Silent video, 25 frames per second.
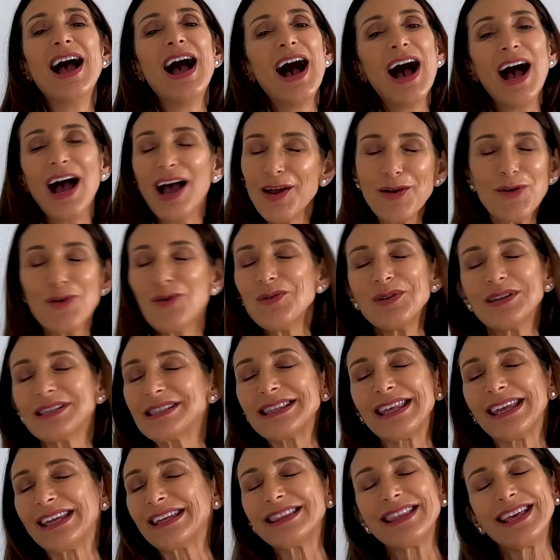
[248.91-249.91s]
I always
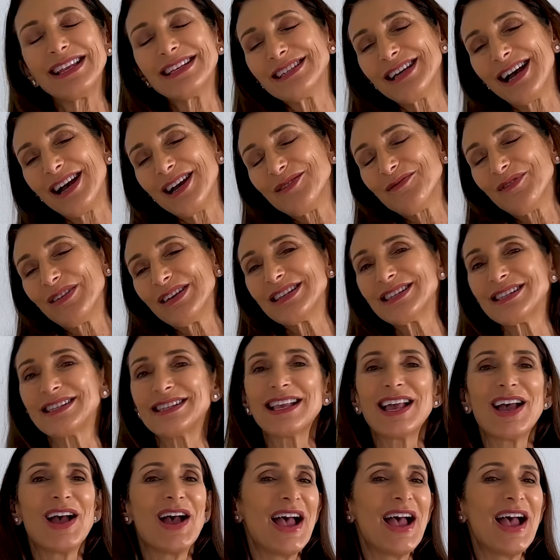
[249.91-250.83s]
think that diamonds